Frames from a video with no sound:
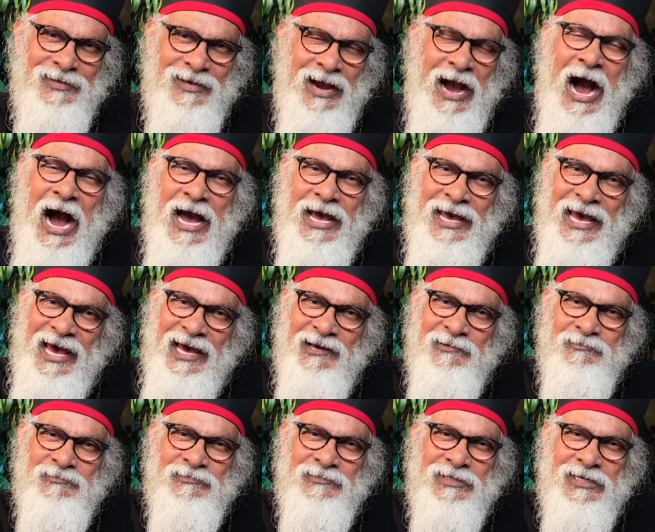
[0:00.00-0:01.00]
I
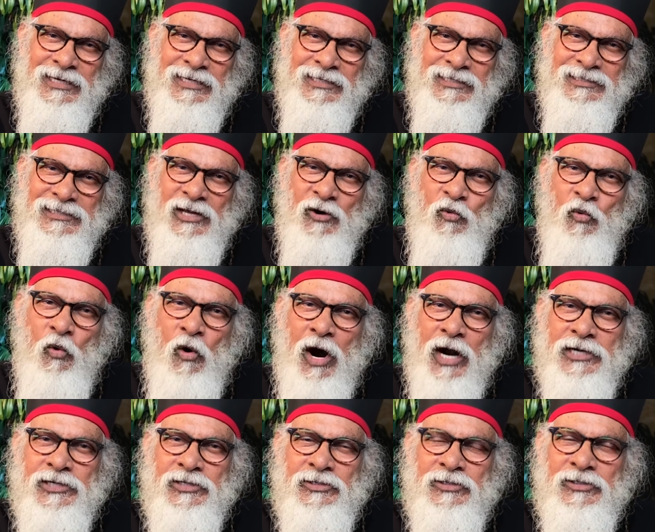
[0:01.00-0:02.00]
am the
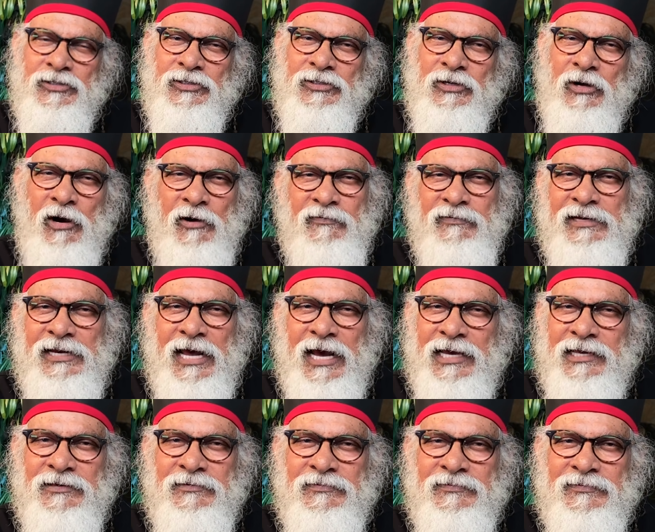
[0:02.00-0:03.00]
water of
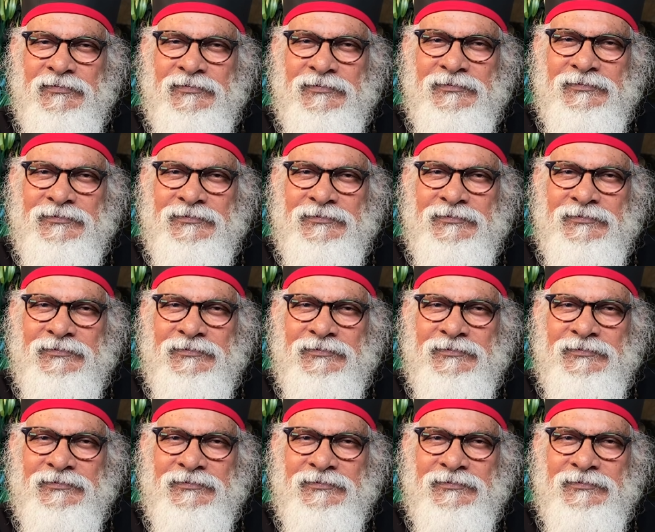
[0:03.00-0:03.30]
life.